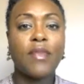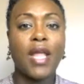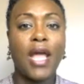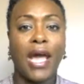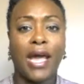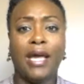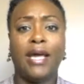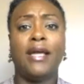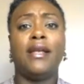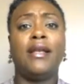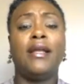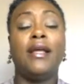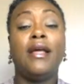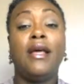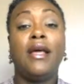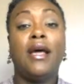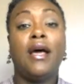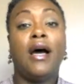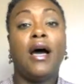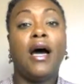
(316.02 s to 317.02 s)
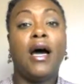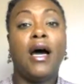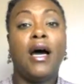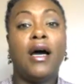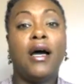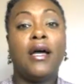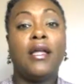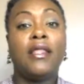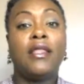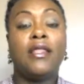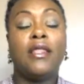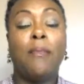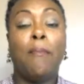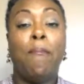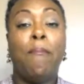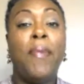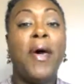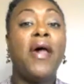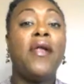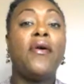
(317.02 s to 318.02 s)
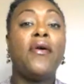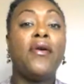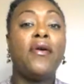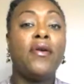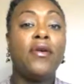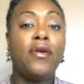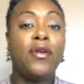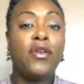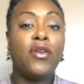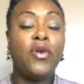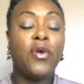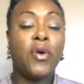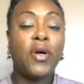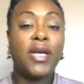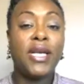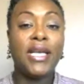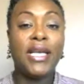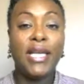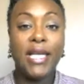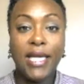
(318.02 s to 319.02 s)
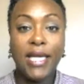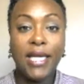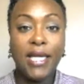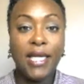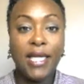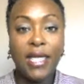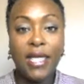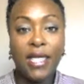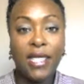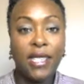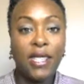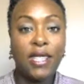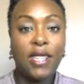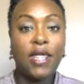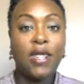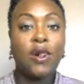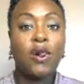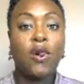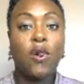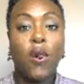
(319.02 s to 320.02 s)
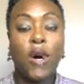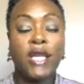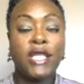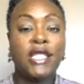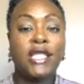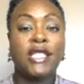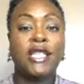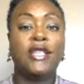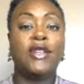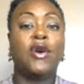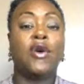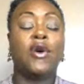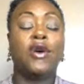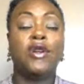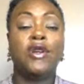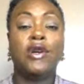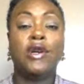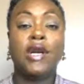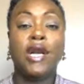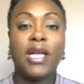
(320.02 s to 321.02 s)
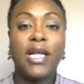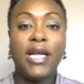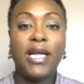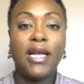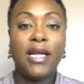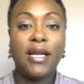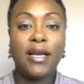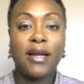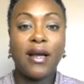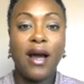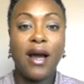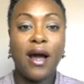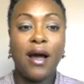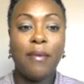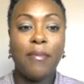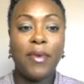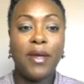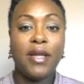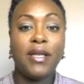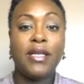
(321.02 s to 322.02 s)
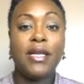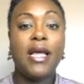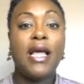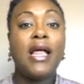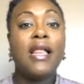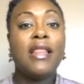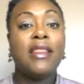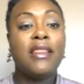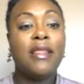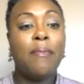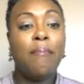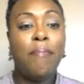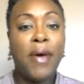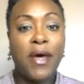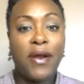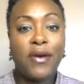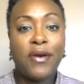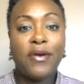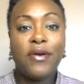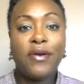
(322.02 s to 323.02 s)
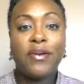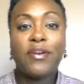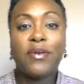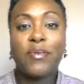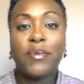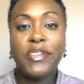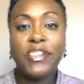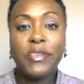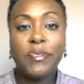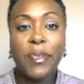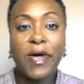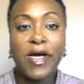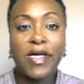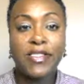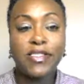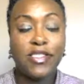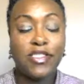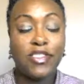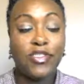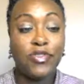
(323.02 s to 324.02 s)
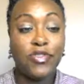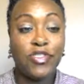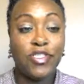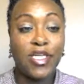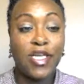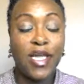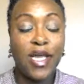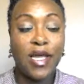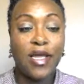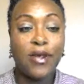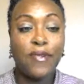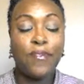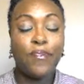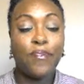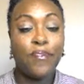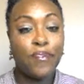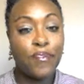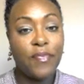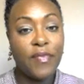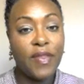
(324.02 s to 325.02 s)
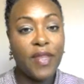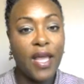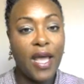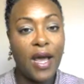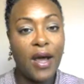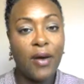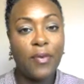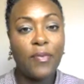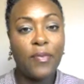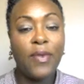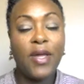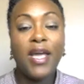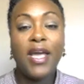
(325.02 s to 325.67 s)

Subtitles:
And the better your lead-in question or your lead-in comment, the better the responses you should get. Now,